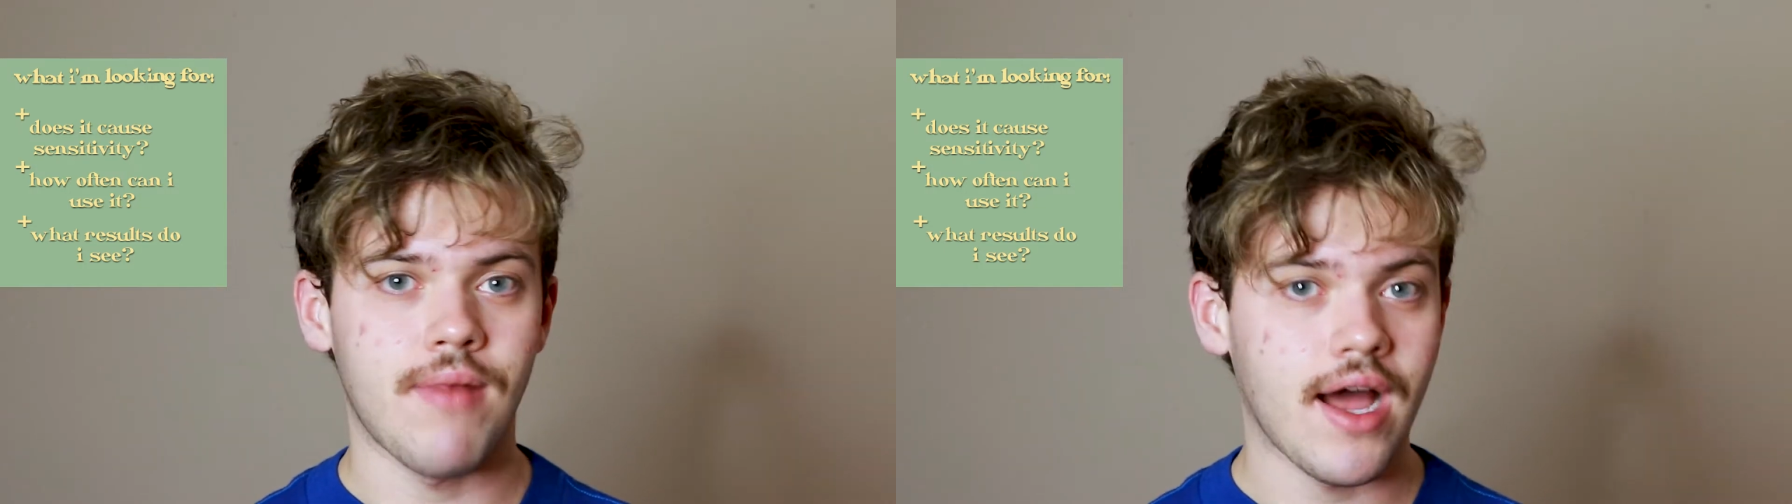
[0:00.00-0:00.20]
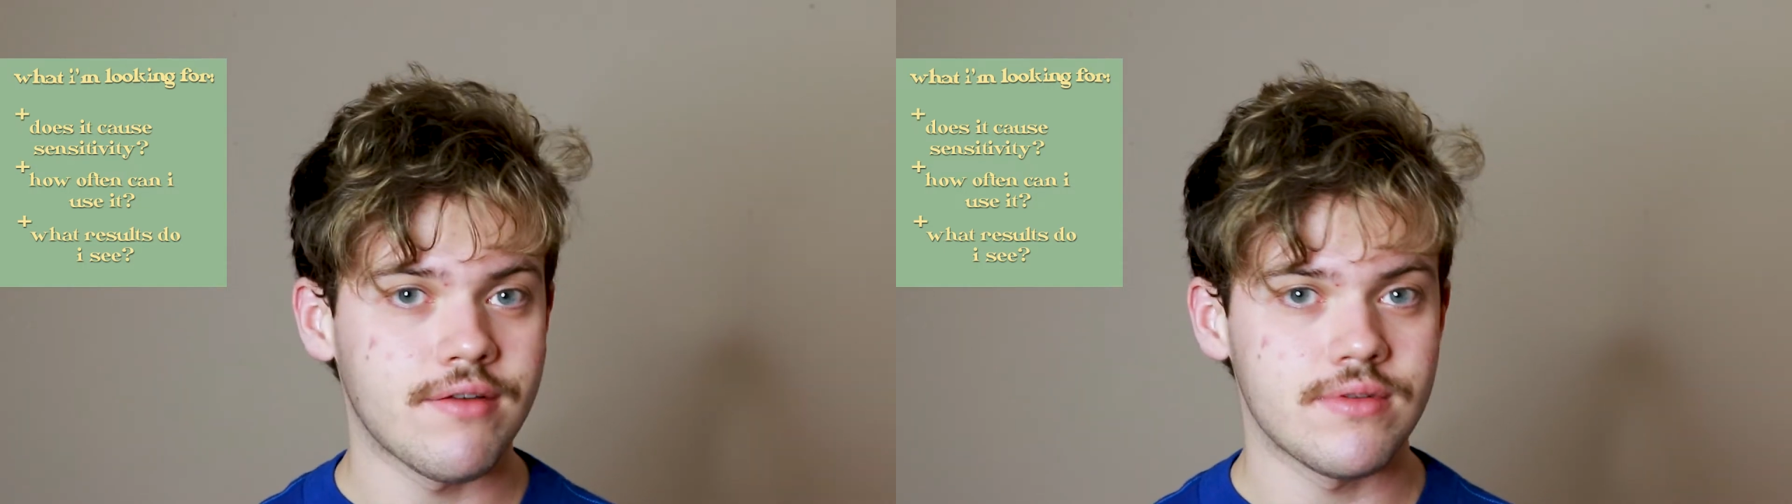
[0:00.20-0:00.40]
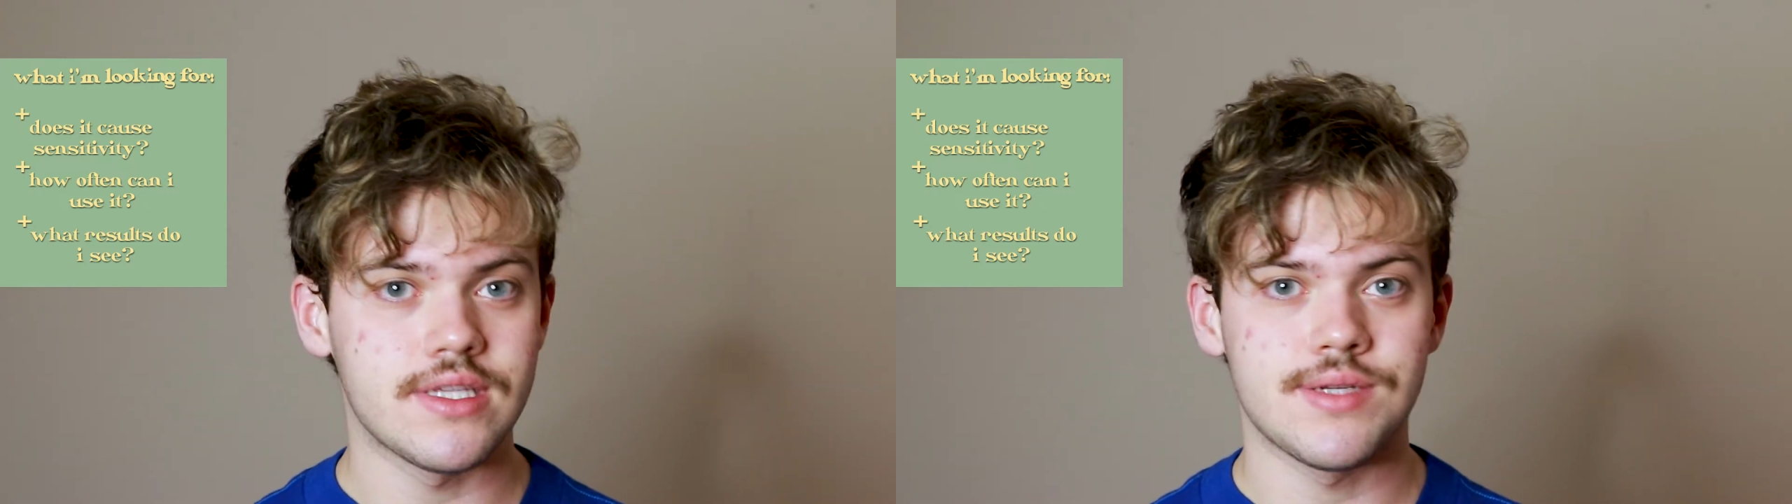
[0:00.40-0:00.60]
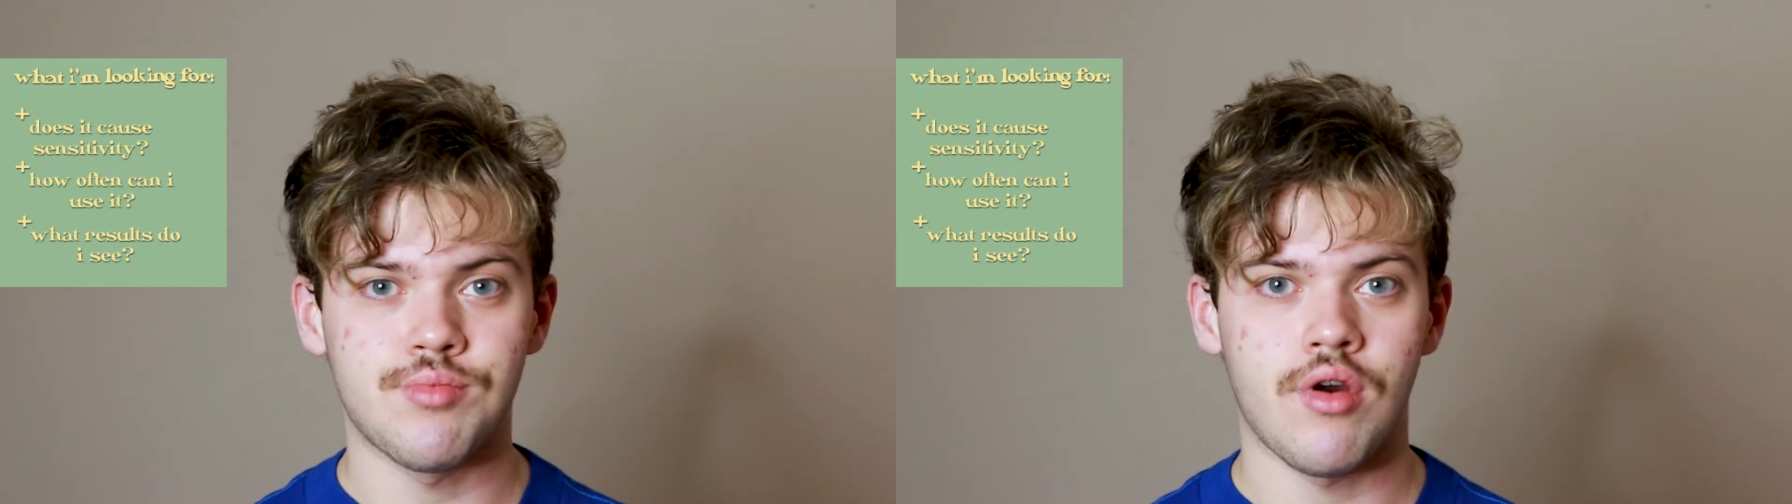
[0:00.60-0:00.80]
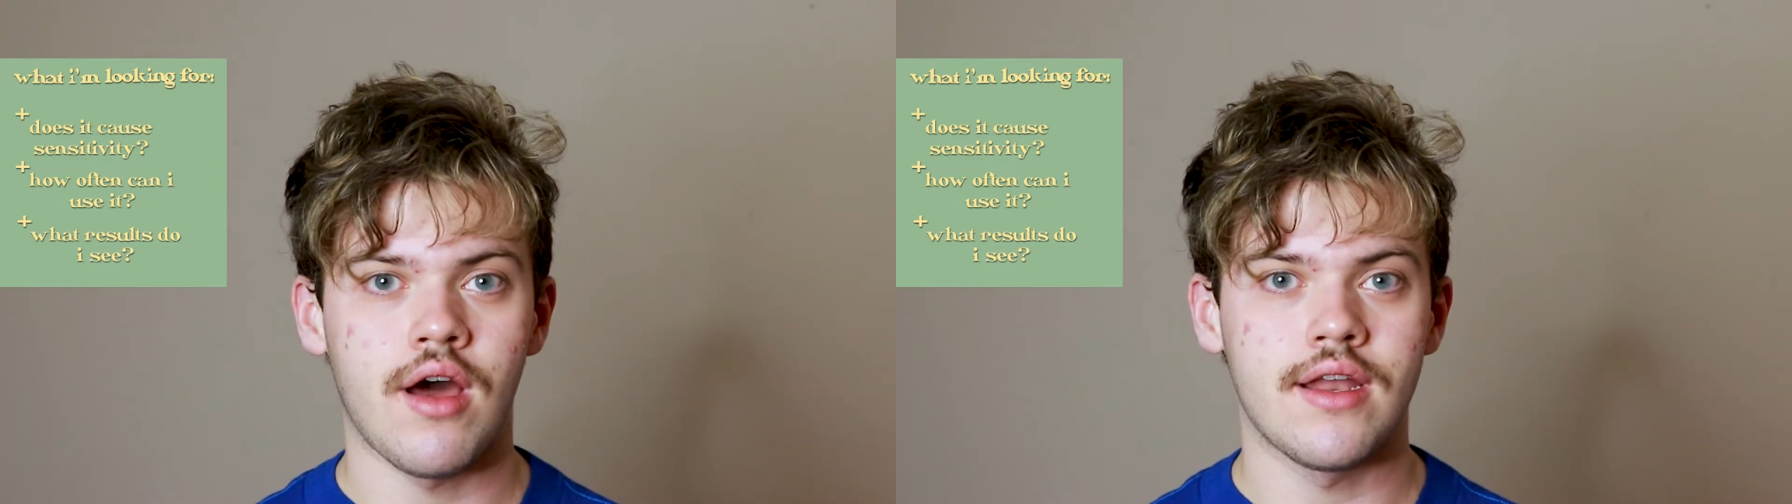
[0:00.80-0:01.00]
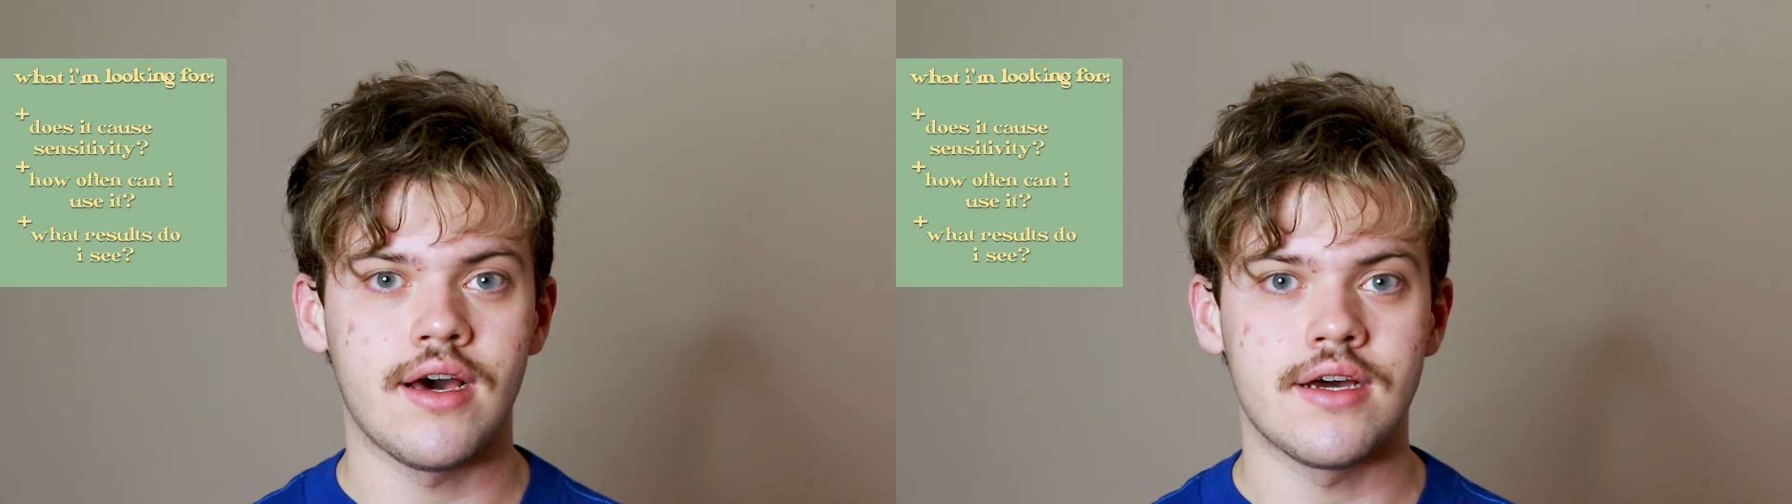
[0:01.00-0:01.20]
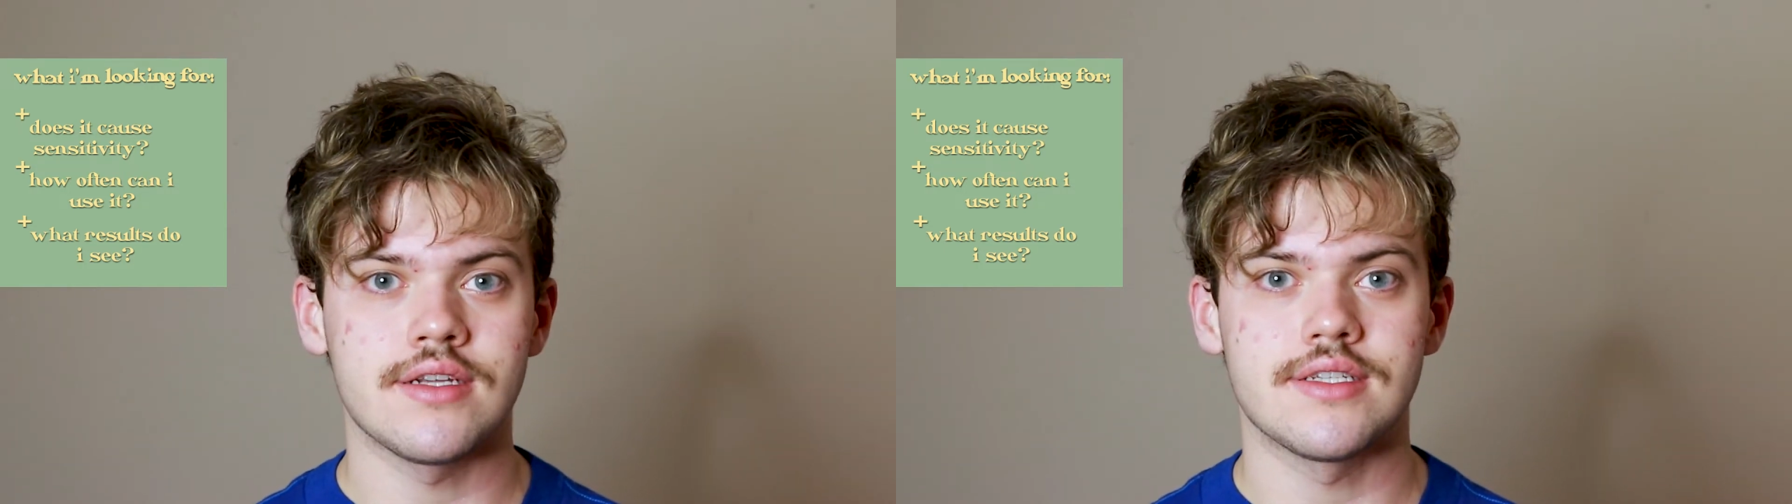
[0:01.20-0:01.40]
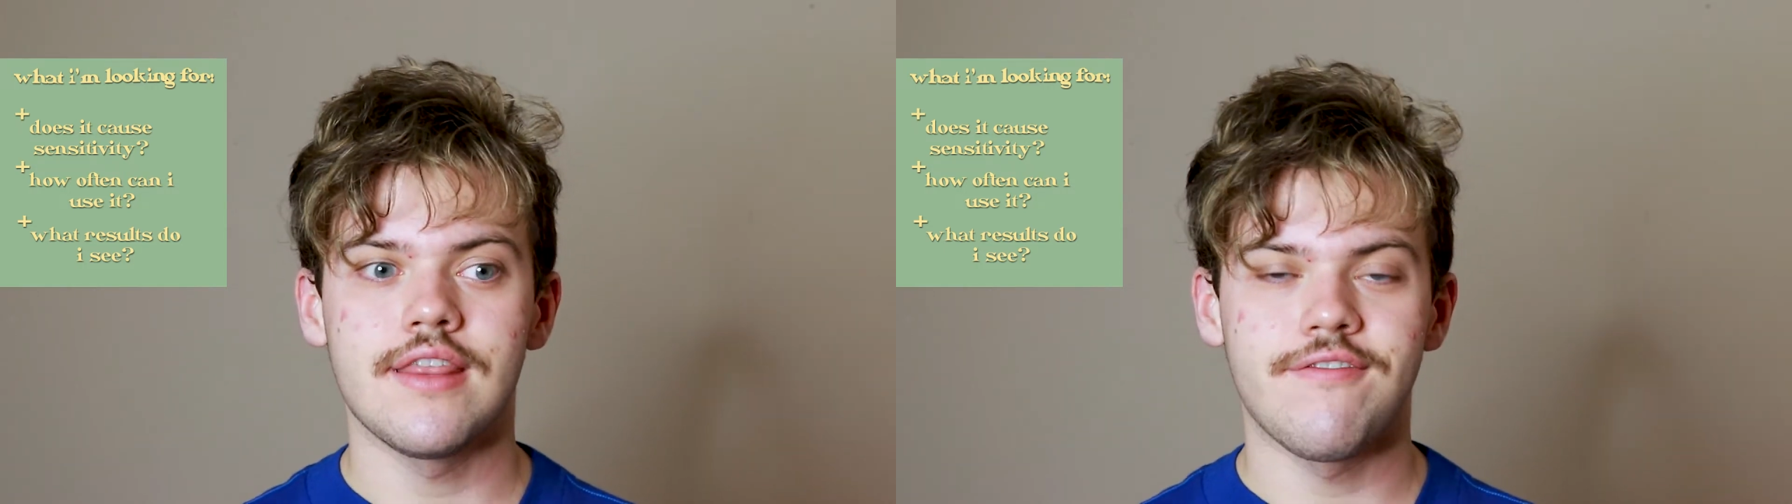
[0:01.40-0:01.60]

mind with this product.